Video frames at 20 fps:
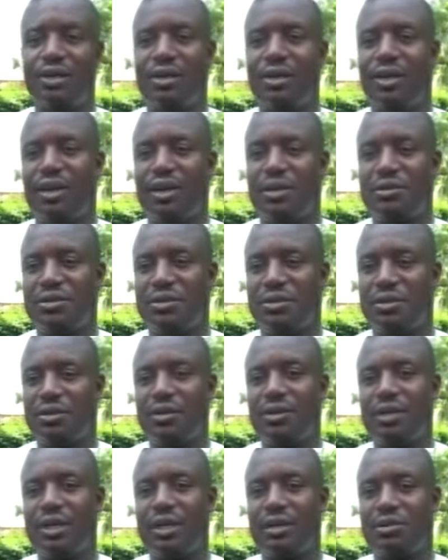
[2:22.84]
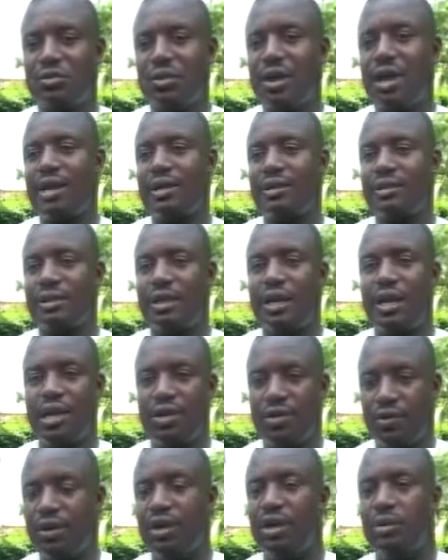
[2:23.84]
and so it's quite a
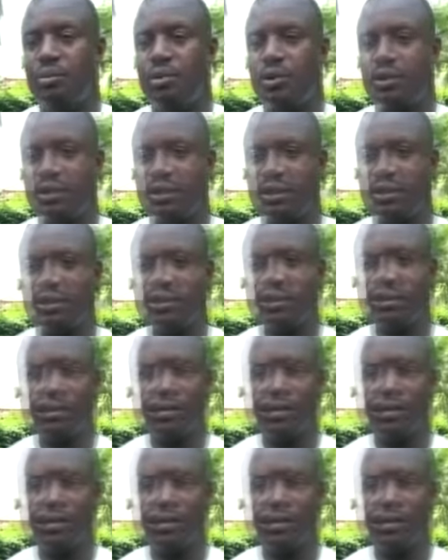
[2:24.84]
Herculean process.